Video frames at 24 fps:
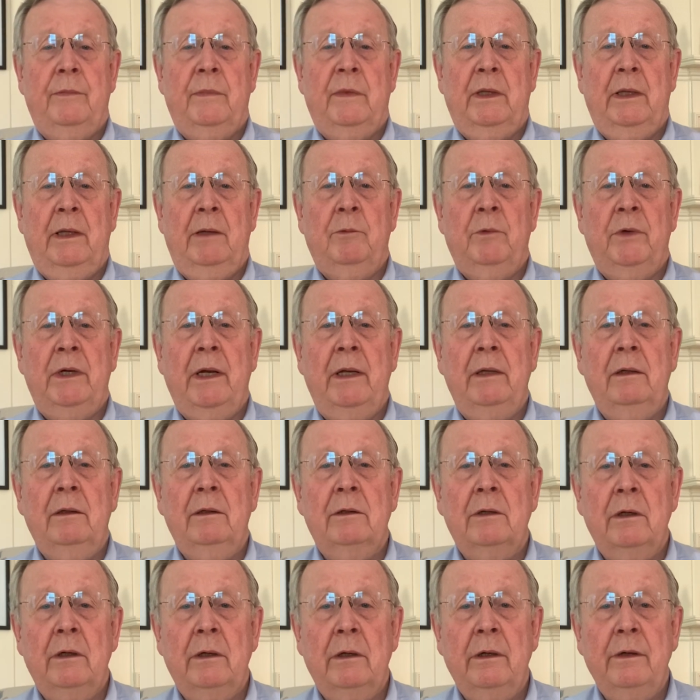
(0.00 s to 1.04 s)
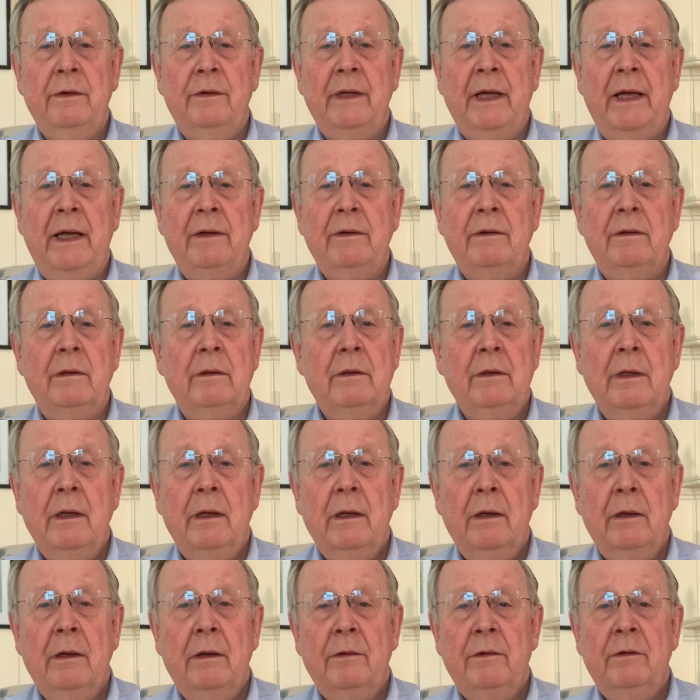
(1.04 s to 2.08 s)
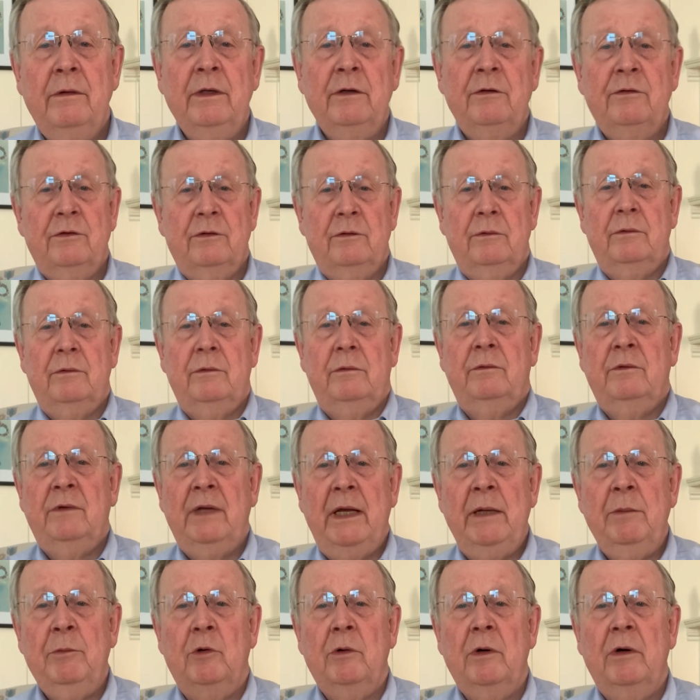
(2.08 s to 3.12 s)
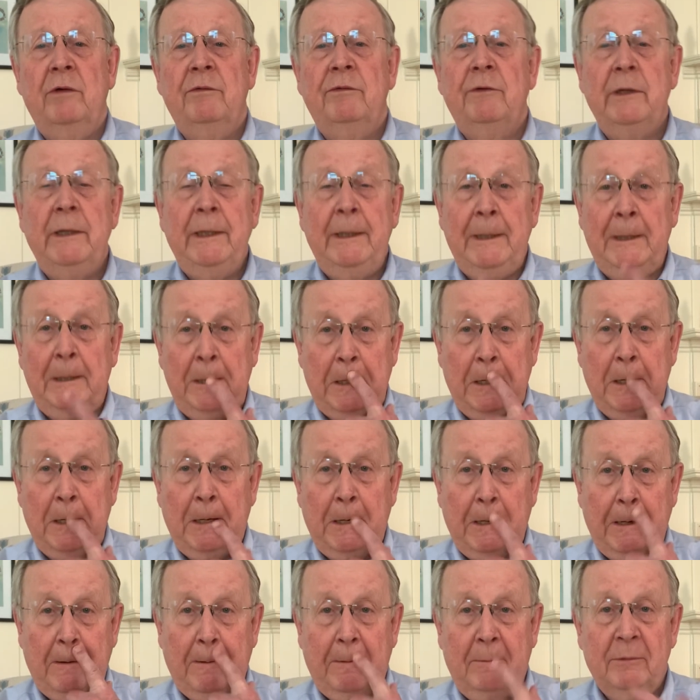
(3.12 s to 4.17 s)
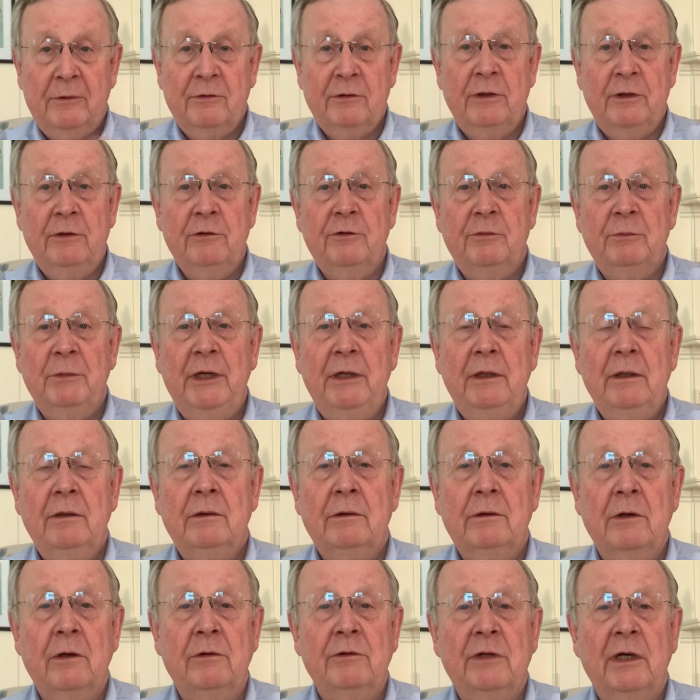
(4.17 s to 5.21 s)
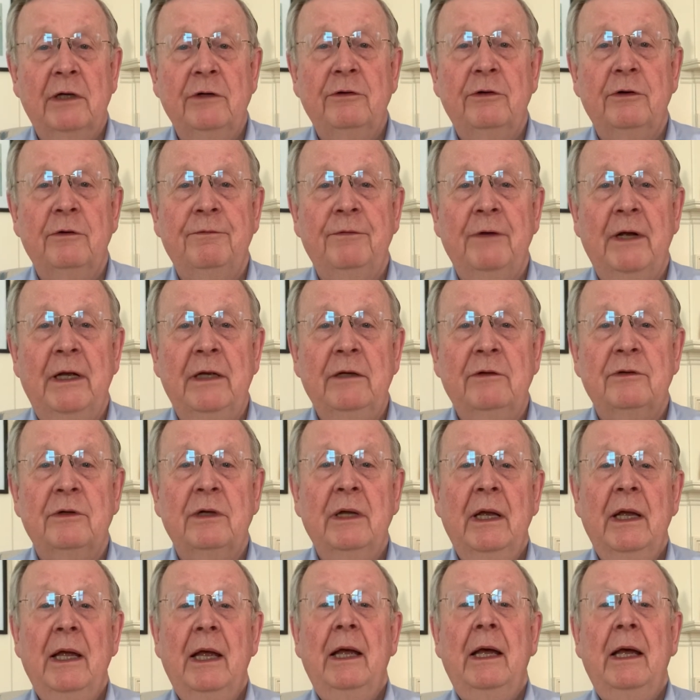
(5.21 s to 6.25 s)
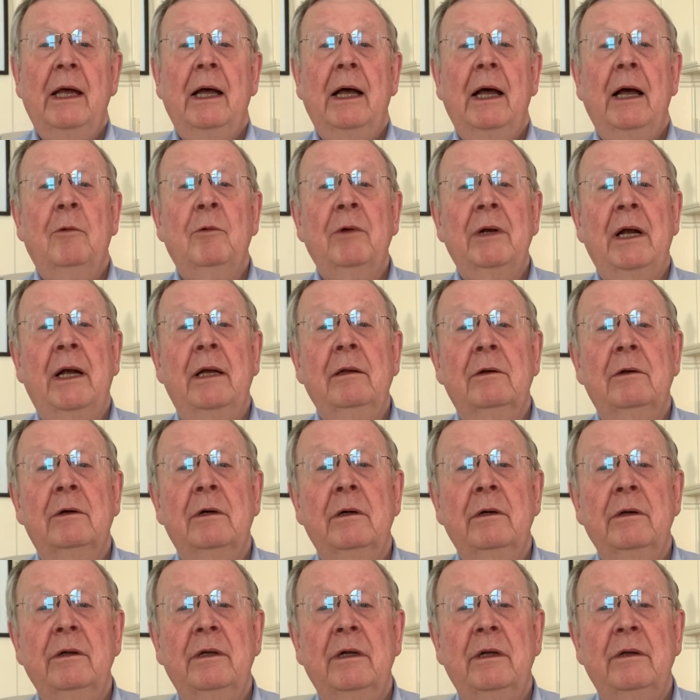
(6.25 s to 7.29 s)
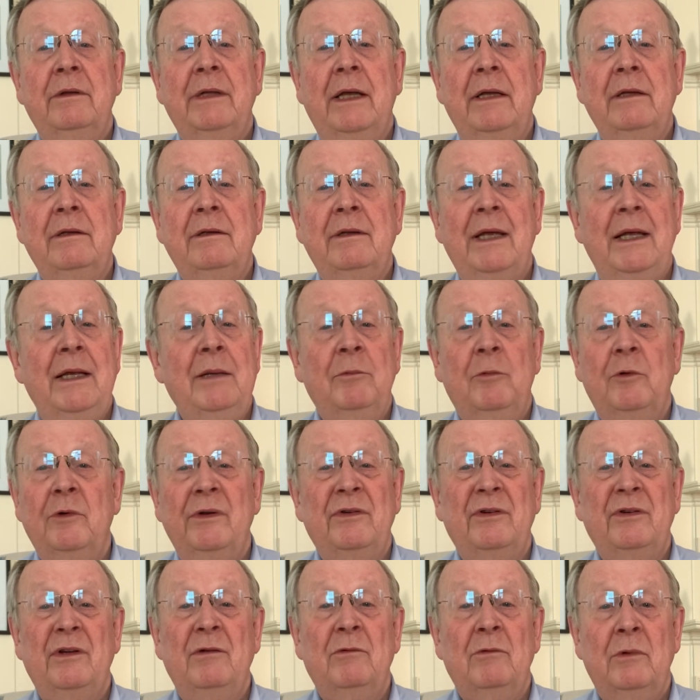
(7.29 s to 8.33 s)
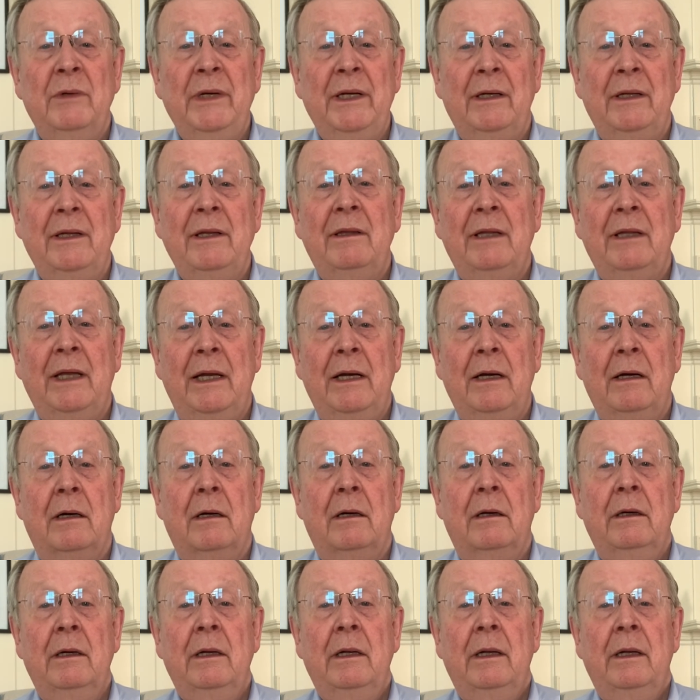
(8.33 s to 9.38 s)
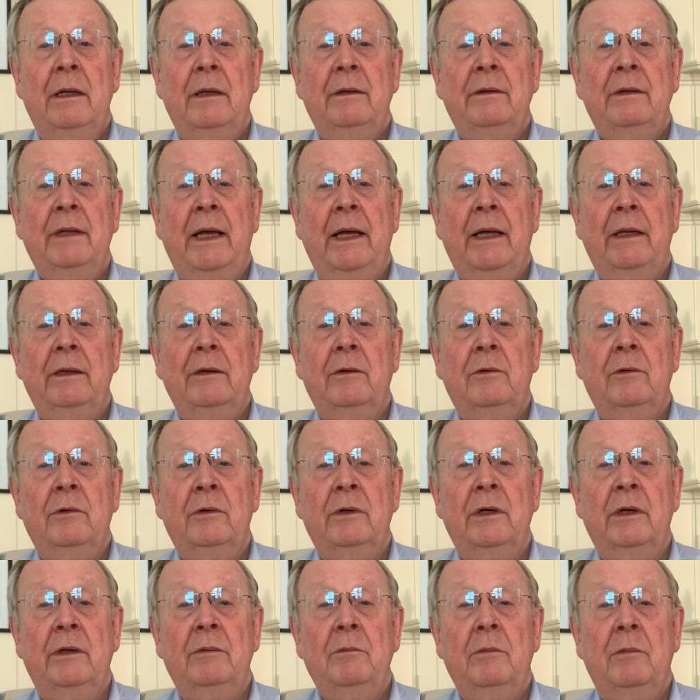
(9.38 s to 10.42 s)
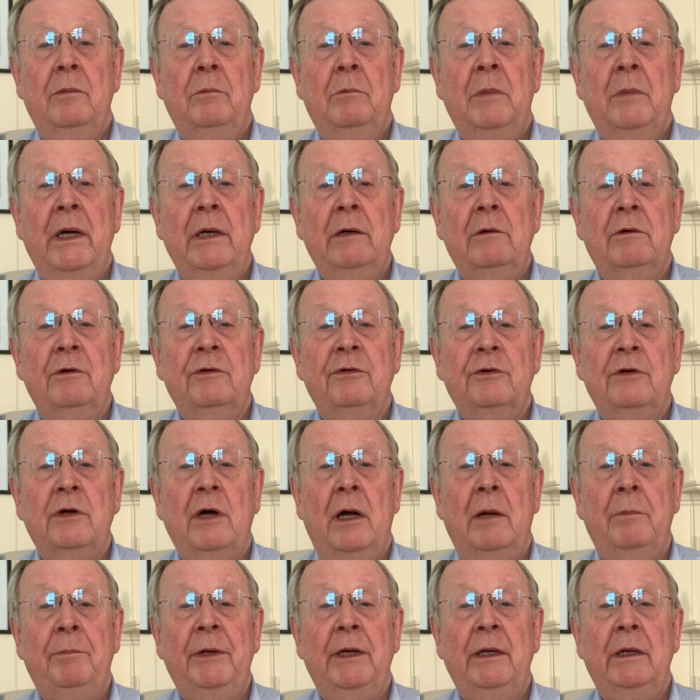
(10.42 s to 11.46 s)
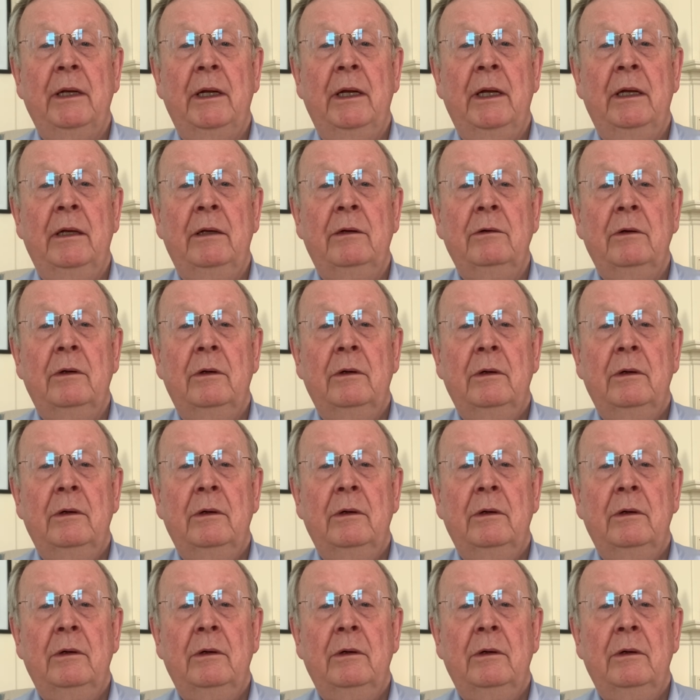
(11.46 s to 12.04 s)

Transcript: And when I learned that this table over here, excuse me, don't touch your face, when I learned that that table isn't really there, that on a microscopic and